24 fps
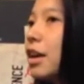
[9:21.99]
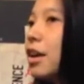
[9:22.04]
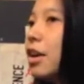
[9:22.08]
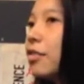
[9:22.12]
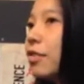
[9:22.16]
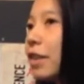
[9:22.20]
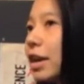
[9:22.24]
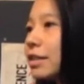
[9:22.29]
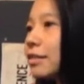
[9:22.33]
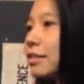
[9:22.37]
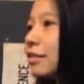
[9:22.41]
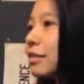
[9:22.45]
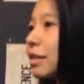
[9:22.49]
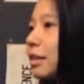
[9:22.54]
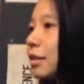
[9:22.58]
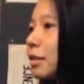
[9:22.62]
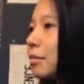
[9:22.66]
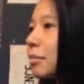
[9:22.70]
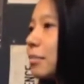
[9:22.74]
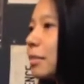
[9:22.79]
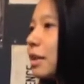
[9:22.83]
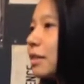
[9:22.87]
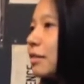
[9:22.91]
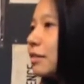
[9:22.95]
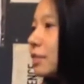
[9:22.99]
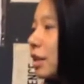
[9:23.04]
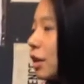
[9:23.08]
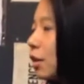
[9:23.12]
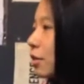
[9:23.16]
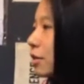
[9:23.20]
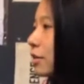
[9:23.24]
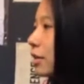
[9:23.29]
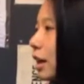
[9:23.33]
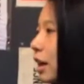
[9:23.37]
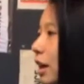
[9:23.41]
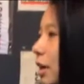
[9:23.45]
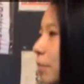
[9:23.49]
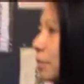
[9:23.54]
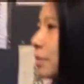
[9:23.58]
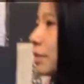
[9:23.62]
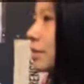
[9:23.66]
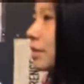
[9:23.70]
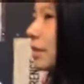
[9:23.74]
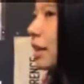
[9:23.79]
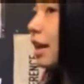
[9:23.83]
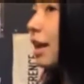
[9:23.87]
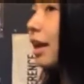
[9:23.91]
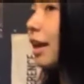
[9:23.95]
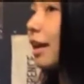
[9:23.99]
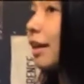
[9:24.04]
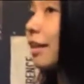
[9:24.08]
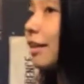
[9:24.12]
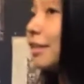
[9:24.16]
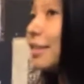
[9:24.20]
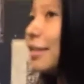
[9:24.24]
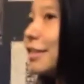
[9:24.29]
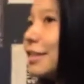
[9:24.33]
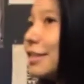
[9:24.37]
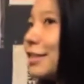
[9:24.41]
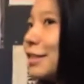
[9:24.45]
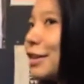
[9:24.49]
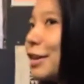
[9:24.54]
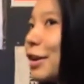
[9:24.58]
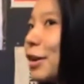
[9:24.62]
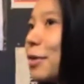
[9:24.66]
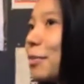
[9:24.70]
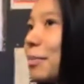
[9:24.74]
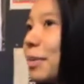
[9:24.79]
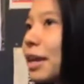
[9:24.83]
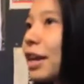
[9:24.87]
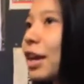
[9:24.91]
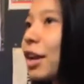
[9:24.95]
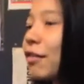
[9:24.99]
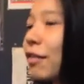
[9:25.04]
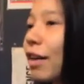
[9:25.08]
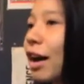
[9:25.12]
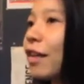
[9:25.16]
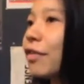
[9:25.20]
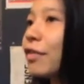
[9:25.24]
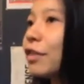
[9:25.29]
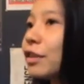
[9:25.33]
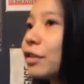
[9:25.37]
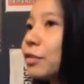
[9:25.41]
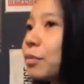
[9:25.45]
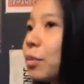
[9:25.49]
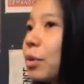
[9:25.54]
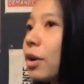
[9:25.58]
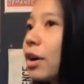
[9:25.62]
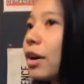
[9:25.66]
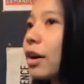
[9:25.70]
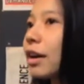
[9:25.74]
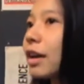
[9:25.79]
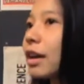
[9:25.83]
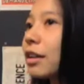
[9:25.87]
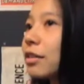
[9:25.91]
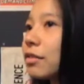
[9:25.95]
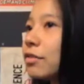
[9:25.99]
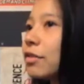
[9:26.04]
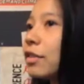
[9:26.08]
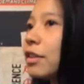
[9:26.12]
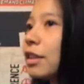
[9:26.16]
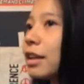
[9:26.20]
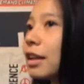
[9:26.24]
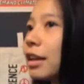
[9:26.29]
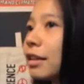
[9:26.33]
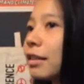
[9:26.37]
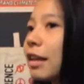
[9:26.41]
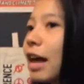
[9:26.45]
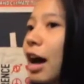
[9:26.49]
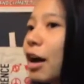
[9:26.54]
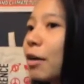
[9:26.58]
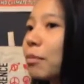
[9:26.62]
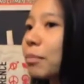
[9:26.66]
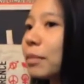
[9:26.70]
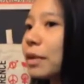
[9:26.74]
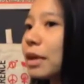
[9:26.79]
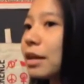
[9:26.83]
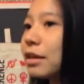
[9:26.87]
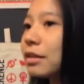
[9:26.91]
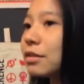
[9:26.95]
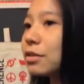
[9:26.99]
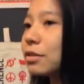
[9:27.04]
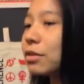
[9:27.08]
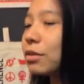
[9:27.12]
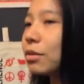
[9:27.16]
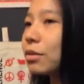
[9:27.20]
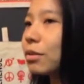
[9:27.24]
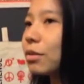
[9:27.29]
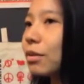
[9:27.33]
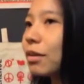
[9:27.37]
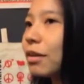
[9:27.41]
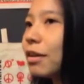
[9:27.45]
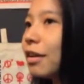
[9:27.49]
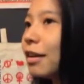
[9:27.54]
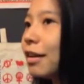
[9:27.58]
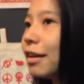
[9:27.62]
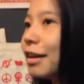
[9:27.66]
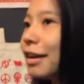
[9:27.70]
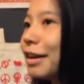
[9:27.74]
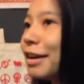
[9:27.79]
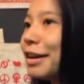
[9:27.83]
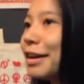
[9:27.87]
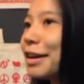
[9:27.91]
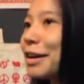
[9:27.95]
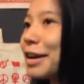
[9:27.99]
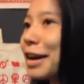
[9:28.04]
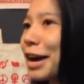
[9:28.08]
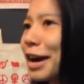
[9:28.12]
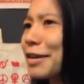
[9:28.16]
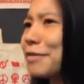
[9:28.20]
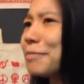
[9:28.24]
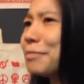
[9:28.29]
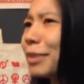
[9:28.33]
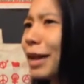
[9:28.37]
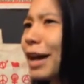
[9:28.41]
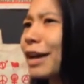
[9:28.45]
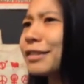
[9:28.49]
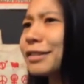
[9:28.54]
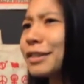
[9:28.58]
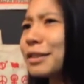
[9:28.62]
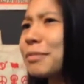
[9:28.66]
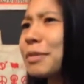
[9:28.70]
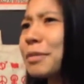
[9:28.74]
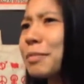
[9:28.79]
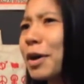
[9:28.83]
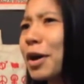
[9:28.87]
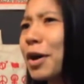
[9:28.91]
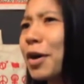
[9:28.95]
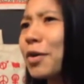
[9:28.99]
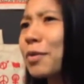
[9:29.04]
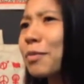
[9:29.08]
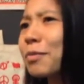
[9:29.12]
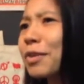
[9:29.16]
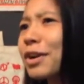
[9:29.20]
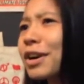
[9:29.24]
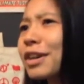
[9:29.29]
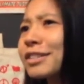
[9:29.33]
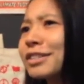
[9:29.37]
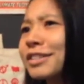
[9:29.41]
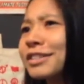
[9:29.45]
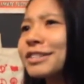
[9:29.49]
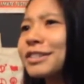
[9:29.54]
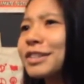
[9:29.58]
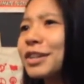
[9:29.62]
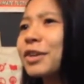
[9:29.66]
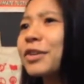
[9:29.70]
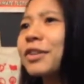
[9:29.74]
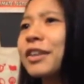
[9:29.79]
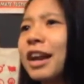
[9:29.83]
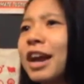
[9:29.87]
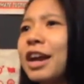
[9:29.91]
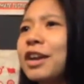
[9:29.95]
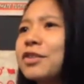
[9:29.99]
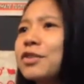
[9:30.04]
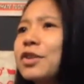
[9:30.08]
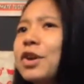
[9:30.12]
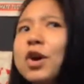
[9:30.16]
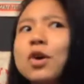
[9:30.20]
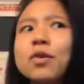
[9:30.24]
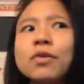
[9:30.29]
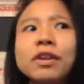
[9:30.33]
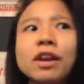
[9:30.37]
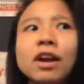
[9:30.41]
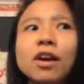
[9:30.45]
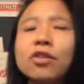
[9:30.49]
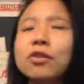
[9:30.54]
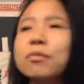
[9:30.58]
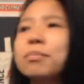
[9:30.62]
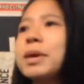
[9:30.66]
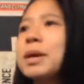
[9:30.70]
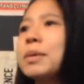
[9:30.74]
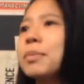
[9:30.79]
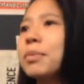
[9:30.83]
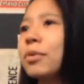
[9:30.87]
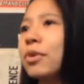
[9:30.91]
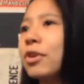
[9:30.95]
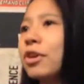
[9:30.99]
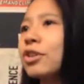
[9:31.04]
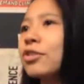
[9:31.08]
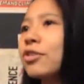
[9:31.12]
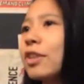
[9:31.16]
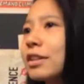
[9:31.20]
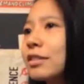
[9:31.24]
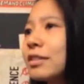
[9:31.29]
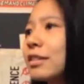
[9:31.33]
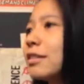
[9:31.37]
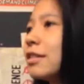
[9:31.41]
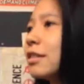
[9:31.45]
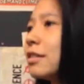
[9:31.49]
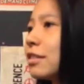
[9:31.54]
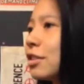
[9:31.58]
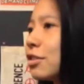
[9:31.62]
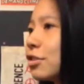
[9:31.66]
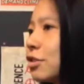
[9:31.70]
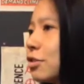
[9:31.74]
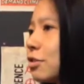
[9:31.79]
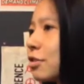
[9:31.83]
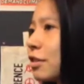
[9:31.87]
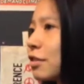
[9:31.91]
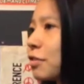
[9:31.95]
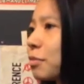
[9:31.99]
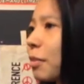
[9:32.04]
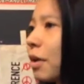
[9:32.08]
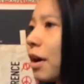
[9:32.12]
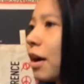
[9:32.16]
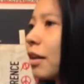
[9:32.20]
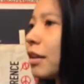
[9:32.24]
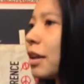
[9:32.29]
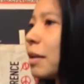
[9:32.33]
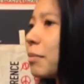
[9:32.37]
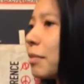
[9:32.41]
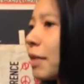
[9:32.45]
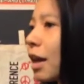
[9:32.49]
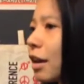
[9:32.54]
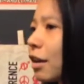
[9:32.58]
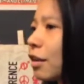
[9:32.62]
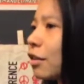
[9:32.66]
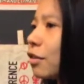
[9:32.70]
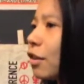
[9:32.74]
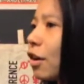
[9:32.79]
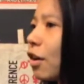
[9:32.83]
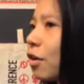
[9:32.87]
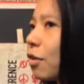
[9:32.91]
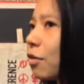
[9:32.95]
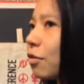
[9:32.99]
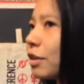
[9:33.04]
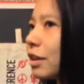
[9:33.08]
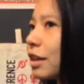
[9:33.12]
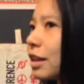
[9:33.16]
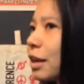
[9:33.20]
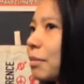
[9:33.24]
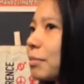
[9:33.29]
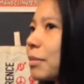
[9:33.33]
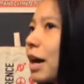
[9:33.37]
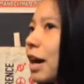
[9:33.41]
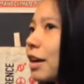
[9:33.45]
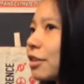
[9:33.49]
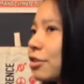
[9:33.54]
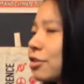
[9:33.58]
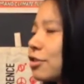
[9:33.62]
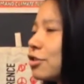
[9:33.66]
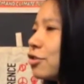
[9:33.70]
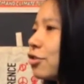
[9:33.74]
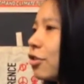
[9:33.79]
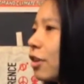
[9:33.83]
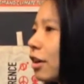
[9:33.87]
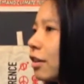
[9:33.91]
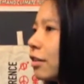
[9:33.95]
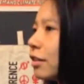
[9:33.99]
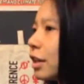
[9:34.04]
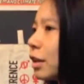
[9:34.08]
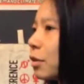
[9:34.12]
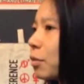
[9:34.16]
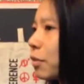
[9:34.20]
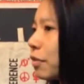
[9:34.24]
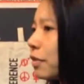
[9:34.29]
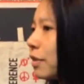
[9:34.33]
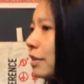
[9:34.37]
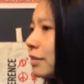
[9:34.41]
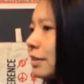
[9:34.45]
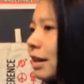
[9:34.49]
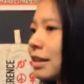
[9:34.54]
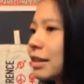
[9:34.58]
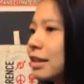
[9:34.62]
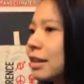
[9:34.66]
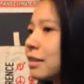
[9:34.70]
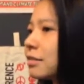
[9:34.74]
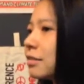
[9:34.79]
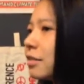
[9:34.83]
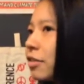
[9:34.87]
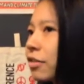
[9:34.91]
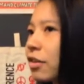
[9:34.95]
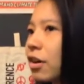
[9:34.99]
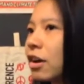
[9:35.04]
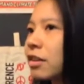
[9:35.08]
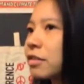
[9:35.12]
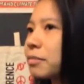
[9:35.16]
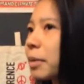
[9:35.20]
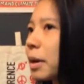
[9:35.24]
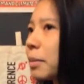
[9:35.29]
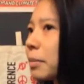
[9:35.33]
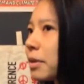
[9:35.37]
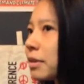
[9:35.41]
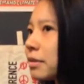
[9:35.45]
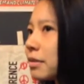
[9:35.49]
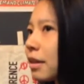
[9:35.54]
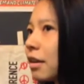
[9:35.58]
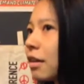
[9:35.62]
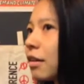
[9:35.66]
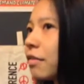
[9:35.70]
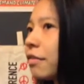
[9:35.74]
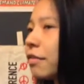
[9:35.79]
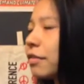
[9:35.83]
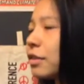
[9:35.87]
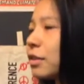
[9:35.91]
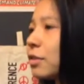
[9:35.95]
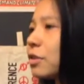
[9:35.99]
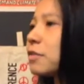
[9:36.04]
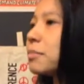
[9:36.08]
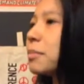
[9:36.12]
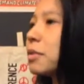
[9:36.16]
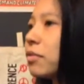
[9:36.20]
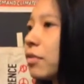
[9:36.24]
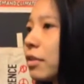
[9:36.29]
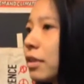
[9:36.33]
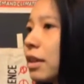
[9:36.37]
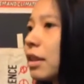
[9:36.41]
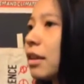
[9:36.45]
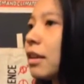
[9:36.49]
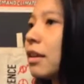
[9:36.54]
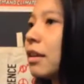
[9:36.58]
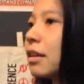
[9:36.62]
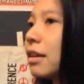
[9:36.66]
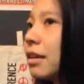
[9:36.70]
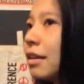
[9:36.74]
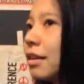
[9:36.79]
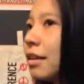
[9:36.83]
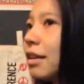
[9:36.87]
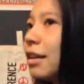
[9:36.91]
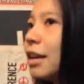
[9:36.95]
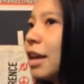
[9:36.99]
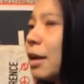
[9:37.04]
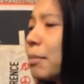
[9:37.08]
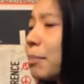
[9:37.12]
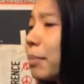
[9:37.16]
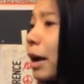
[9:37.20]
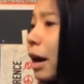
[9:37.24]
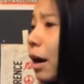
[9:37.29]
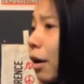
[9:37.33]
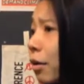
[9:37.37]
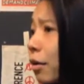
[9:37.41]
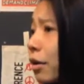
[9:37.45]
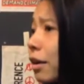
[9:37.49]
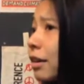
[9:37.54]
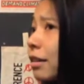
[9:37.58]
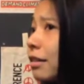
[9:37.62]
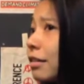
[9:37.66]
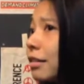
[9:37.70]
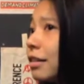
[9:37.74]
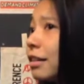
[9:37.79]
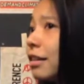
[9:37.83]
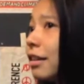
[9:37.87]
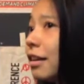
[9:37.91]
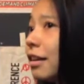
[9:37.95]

racism and stereotypes, and so being around this work has really allowed me to kind of blossom in my own work just so that I know that other people are addressing these issues as well and I'm not alone and I'm not just struggling with these ideas and thoughts by myself. So it's been really empowering